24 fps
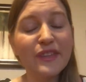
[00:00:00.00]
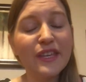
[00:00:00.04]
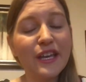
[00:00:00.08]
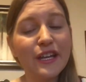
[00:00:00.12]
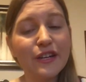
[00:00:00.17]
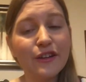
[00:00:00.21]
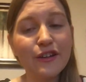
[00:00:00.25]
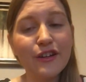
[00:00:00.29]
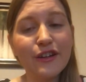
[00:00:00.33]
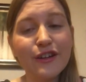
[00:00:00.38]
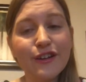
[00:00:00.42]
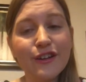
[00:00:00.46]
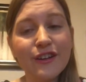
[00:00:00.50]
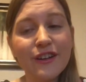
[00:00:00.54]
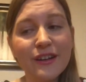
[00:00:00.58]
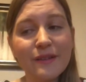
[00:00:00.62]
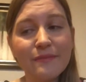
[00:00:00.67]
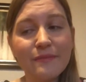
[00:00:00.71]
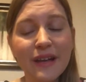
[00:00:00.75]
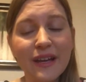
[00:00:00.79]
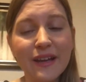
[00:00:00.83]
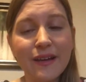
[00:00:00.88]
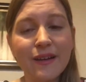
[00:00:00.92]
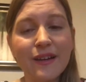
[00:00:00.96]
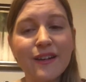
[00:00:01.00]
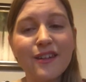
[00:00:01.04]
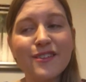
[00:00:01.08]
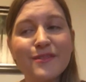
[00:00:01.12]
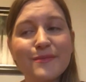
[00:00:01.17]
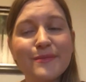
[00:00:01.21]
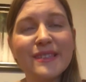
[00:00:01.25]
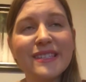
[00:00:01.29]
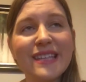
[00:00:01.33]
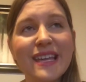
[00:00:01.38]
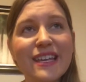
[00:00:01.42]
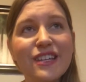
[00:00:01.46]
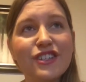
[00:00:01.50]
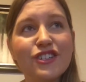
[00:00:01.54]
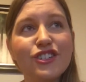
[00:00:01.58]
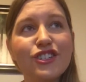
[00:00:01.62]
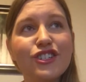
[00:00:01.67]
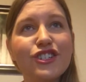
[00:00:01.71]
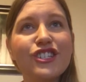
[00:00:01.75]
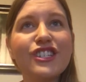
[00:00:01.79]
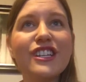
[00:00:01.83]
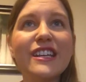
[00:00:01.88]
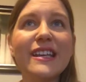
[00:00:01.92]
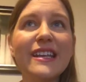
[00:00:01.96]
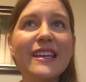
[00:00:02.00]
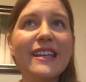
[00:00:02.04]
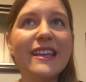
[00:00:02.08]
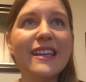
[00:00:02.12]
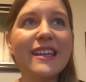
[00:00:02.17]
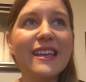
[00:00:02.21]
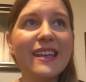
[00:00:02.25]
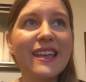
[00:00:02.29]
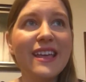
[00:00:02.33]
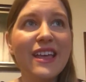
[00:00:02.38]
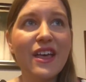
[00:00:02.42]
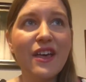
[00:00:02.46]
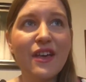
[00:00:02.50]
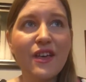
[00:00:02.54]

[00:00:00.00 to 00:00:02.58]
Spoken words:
carried her in my arms, and she